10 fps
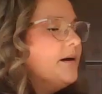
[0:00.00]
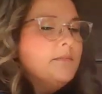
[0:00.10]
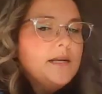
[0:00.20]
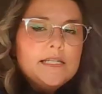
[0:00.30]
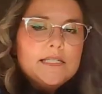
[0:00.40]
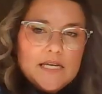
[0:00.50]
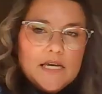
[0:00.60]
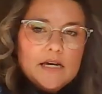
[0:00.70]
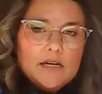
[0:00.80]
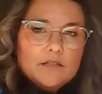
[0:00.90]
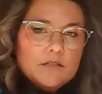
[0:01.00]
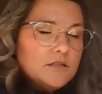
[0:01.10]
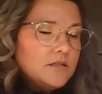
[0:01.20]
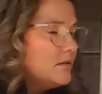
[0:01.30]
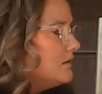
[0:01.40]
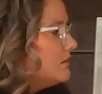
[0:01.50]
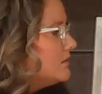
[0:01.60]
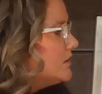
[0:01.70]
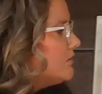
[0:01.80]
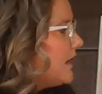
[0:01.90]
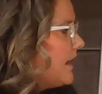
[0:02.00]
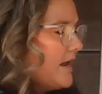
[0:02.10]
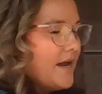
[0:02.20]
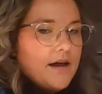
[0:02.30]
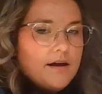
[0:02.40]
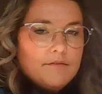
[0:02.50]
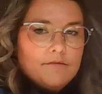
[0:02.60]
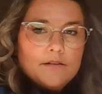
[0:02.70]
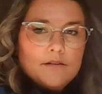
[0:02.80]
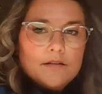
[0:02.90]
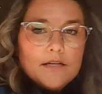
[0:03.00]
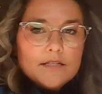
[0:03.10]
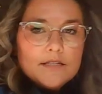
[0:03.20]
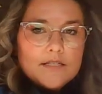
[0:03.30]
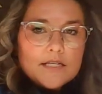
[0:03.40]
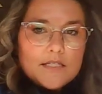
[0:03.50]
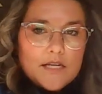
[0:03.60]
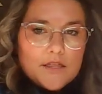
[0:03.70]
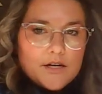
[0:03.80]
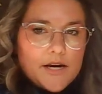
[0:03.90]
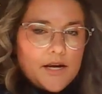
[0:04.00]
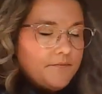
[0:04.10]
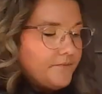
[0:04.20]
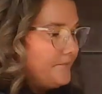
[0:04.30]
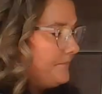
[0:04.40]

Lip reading: how many tens do I have in 63?